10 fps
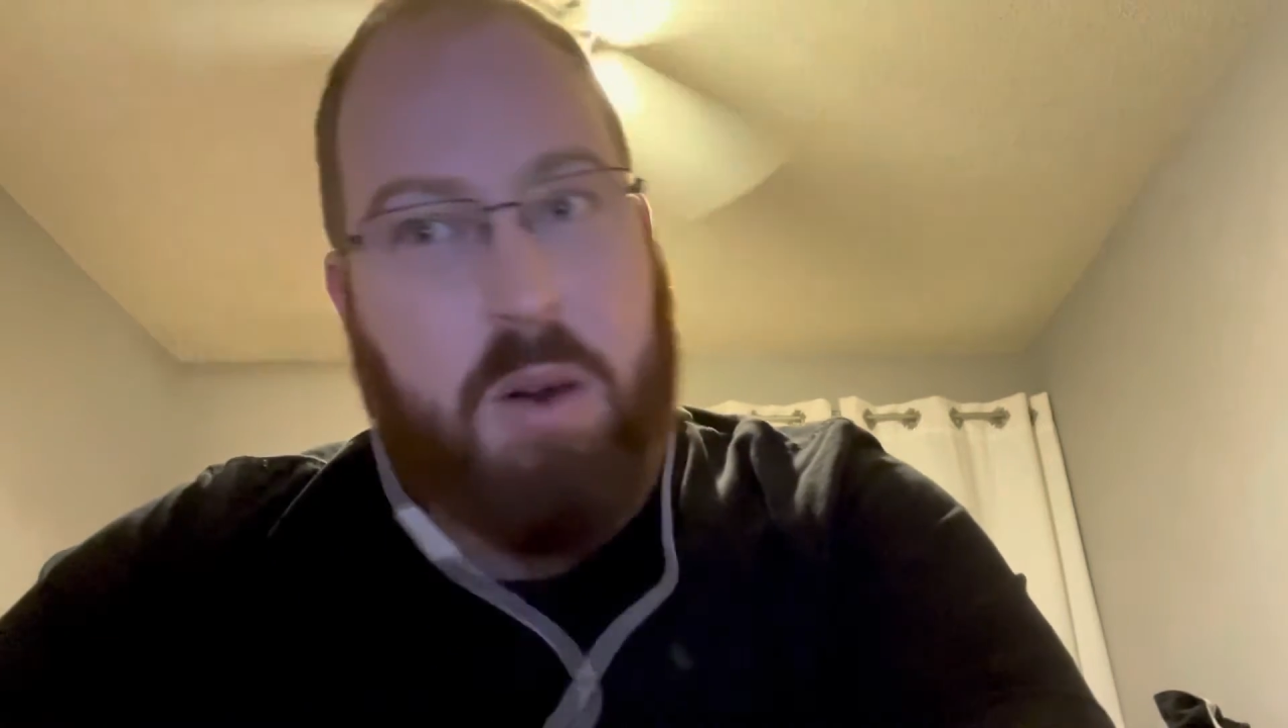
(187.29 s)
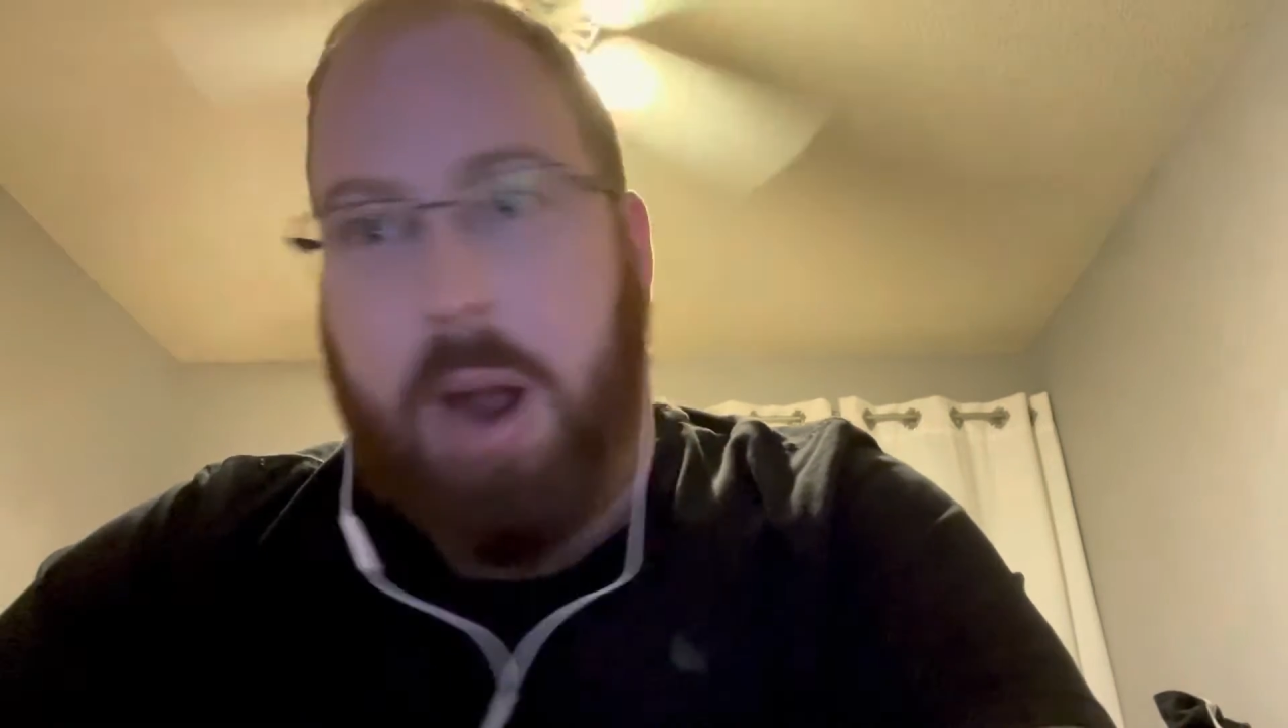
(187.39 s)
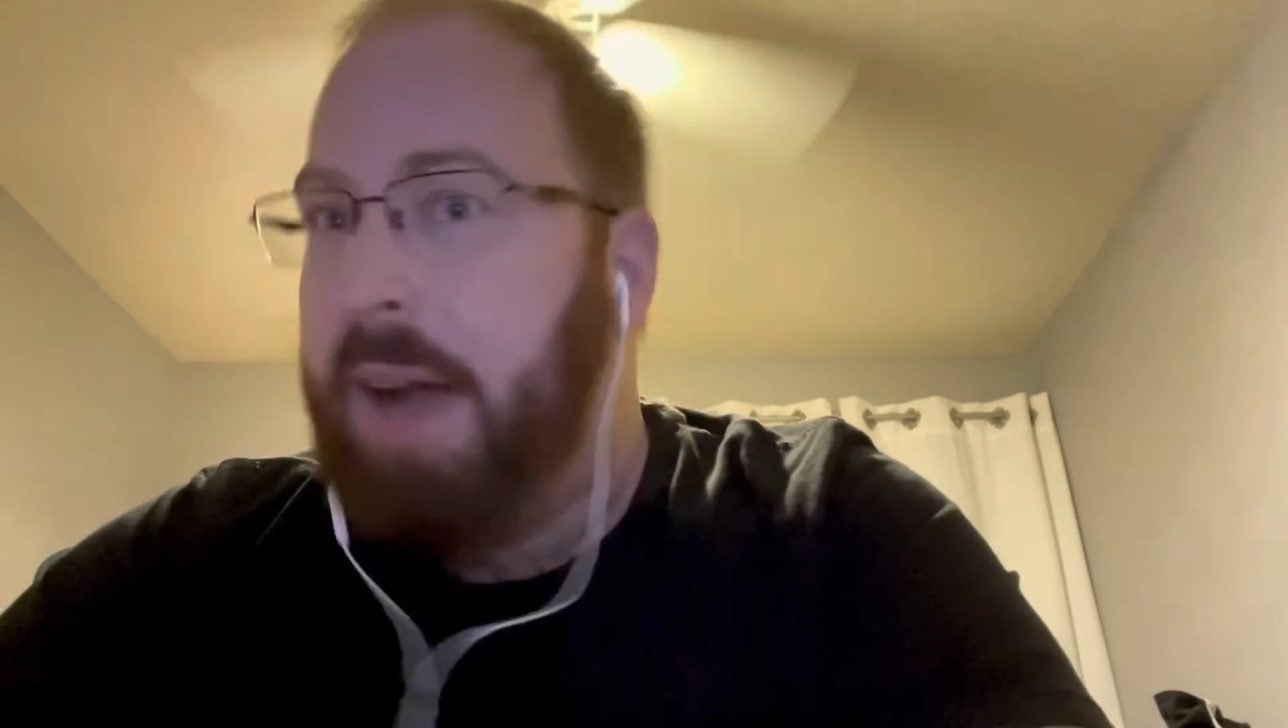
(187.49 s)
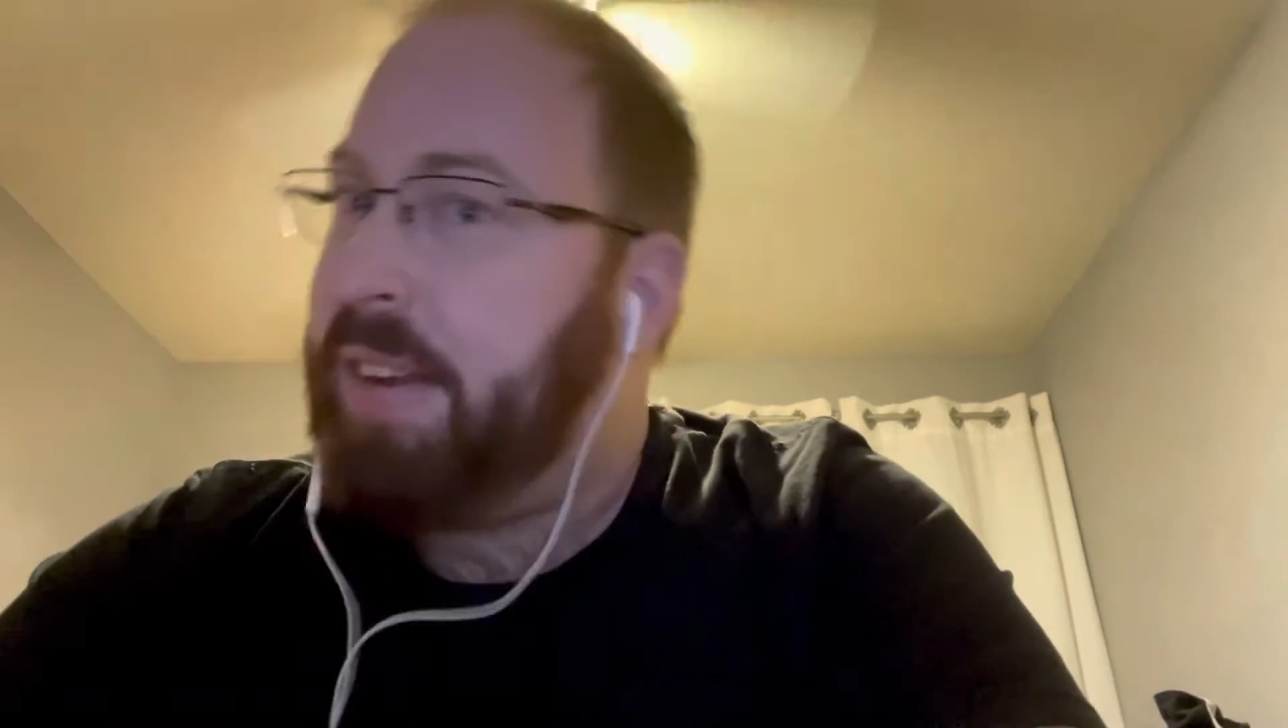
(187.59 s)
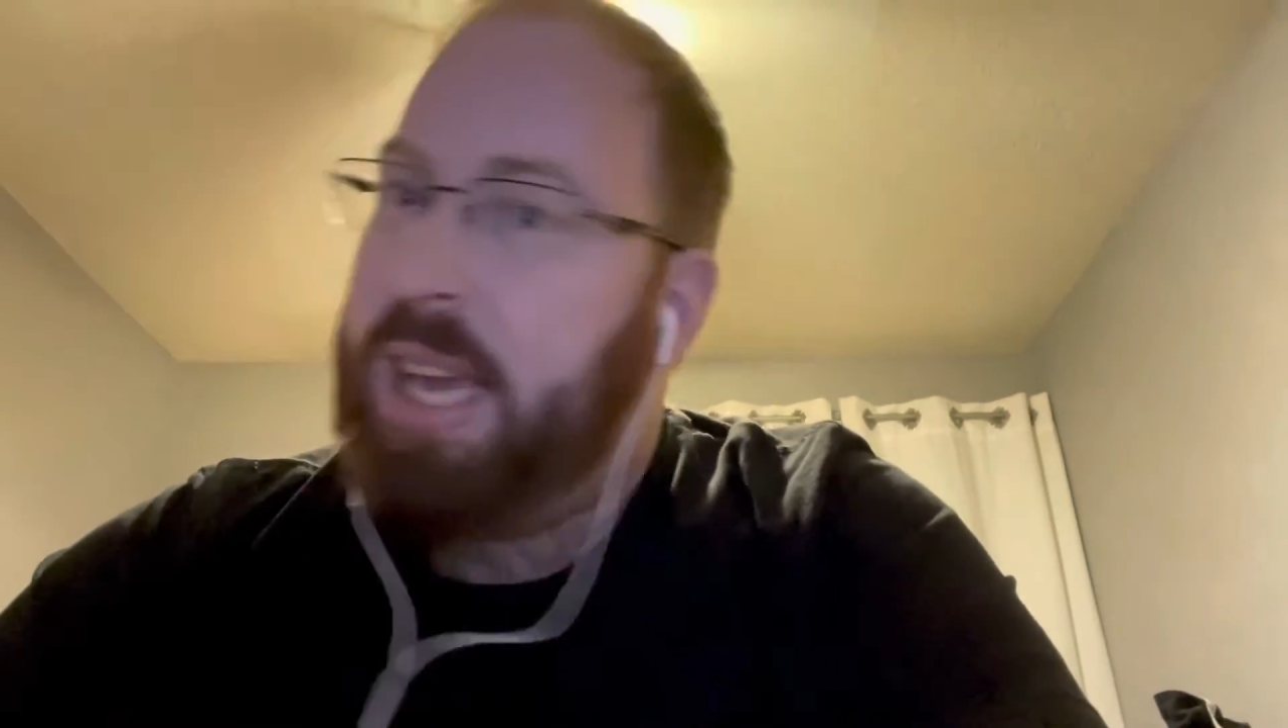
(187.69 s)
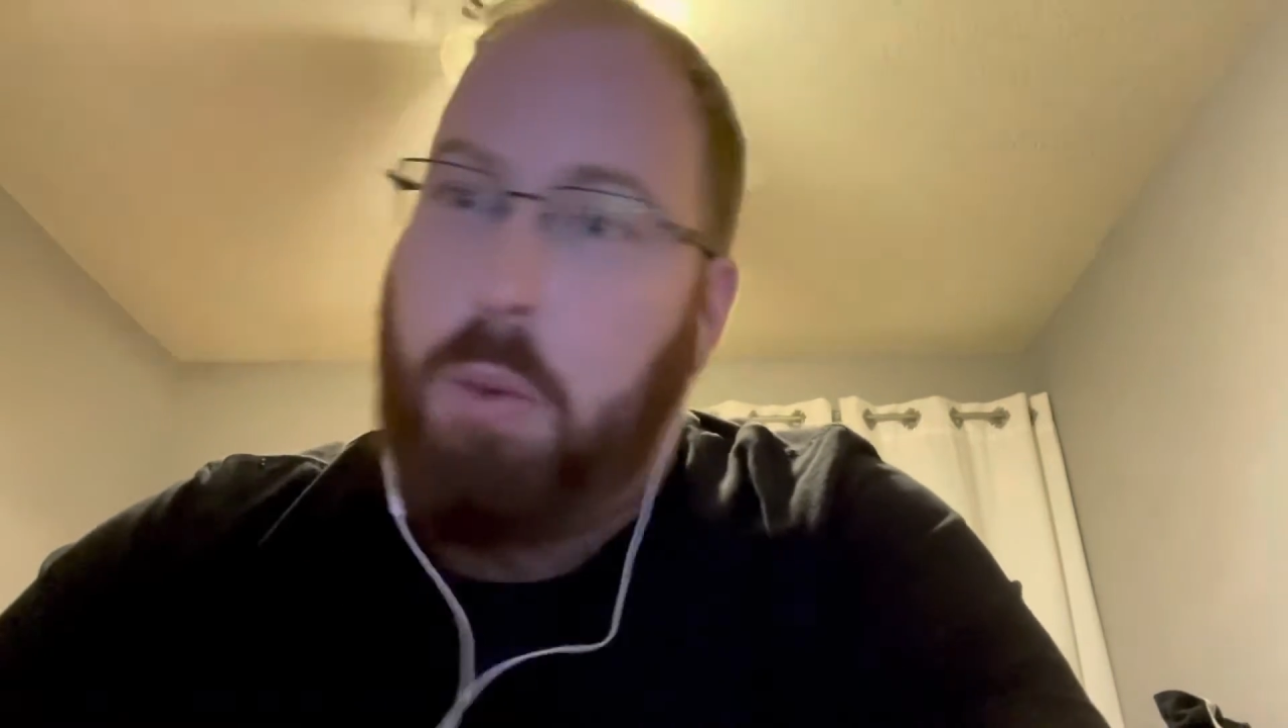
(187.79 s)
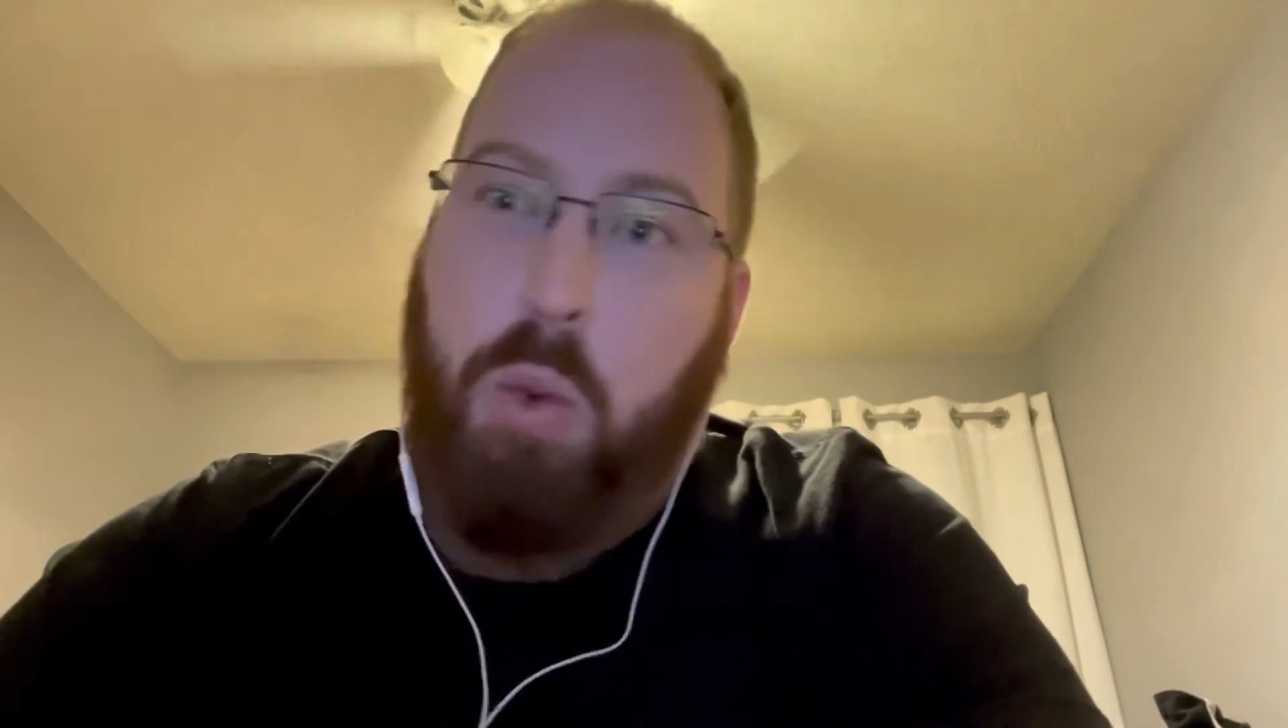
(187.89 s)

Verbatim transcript: we have to keep